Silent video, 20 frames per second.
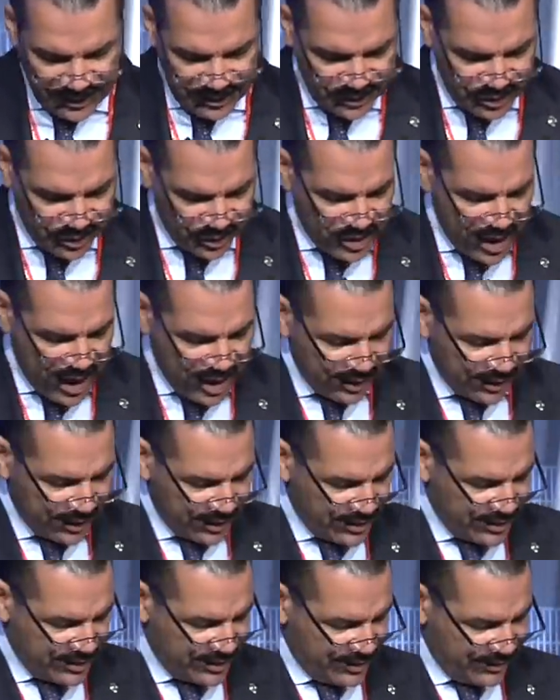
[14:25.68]
Dear
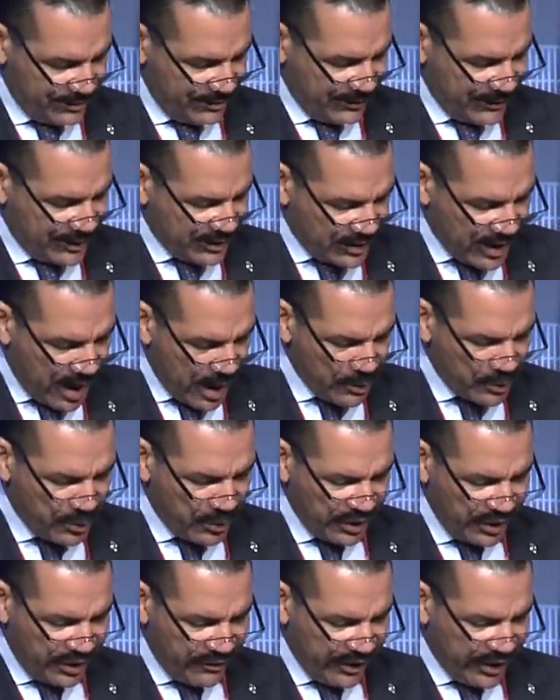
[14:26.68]
colleagues, the times
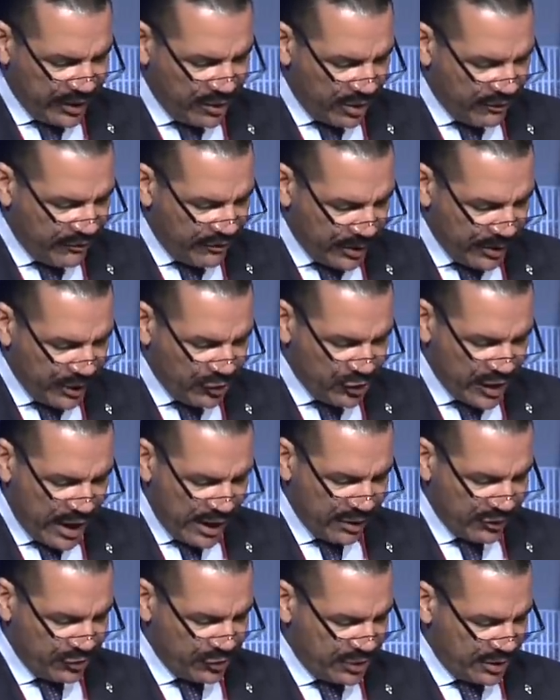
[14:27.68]
we're living in are very
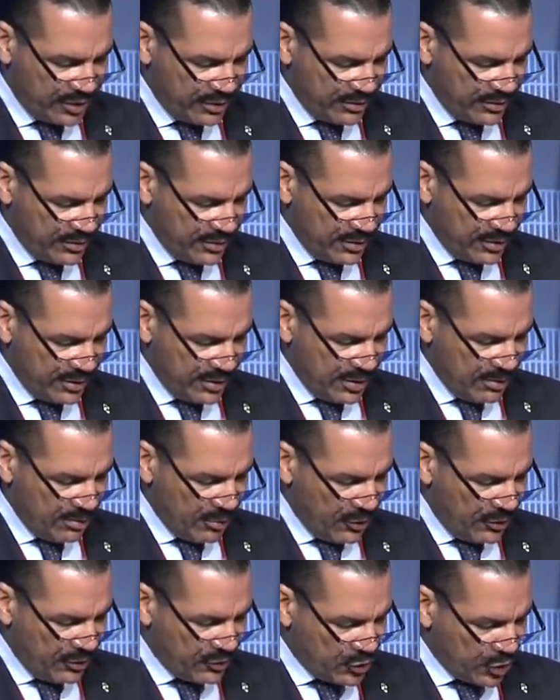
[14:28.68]
challenging,
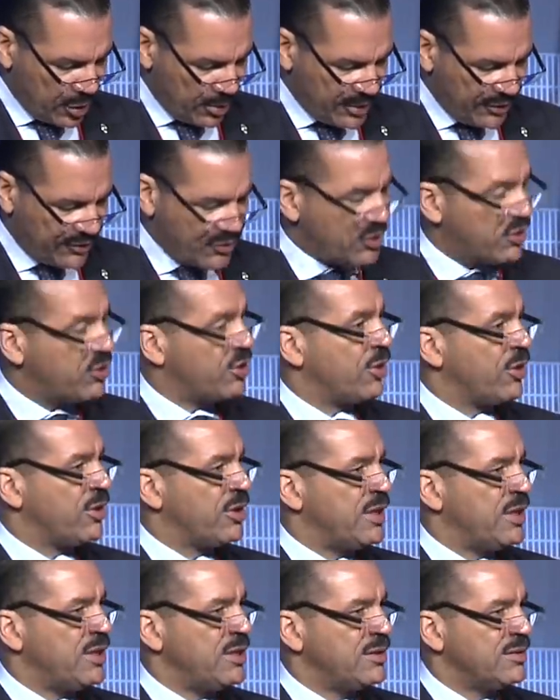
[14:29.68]
both in terms of
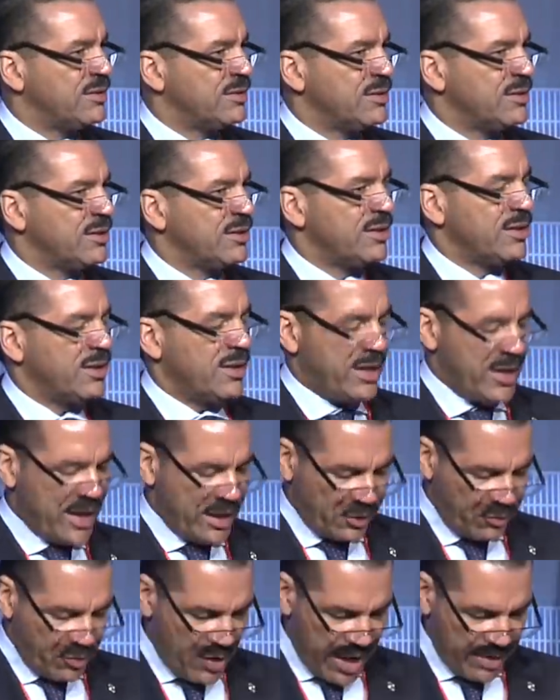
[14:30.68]
security
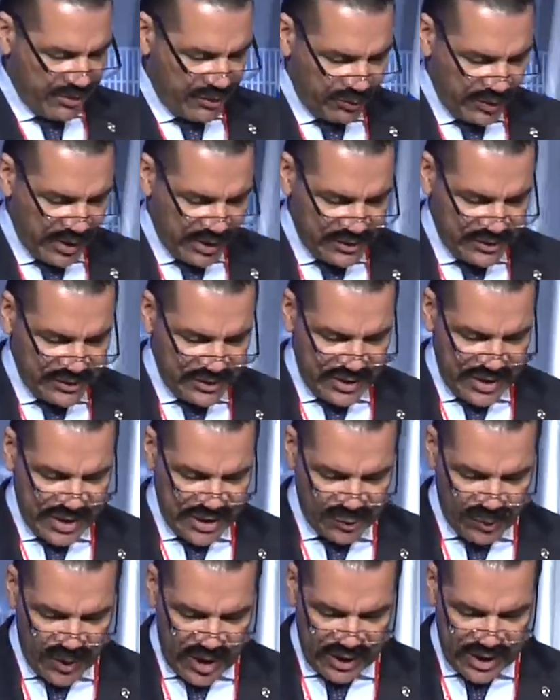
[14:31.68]
and crime threats,
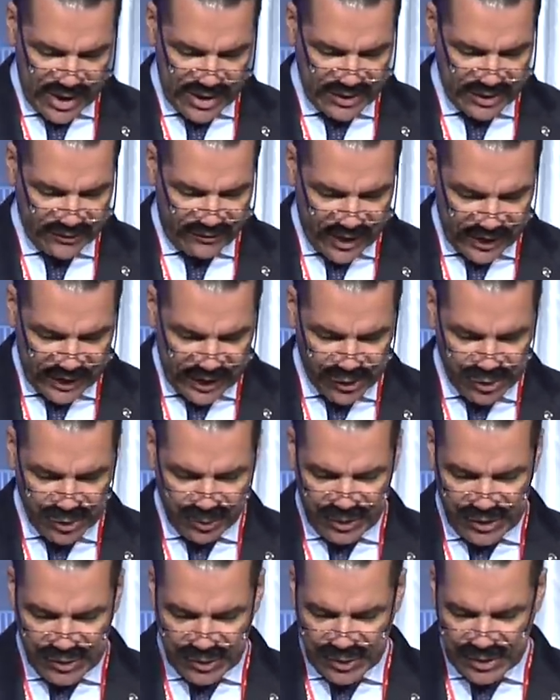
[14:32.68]
as well as the financial
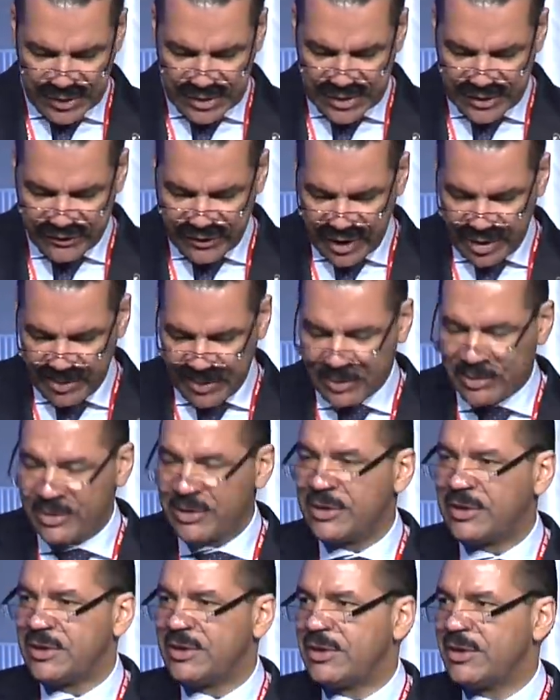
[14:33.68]
resources available
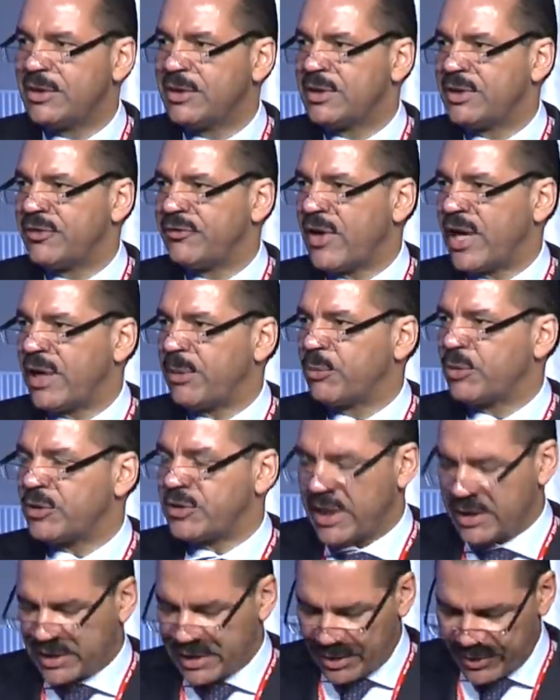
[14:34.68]
to fight and
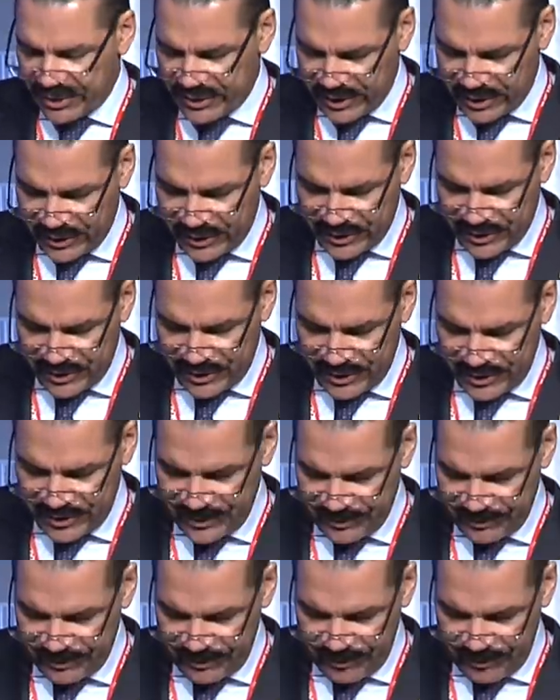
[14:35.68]
protect our citizens.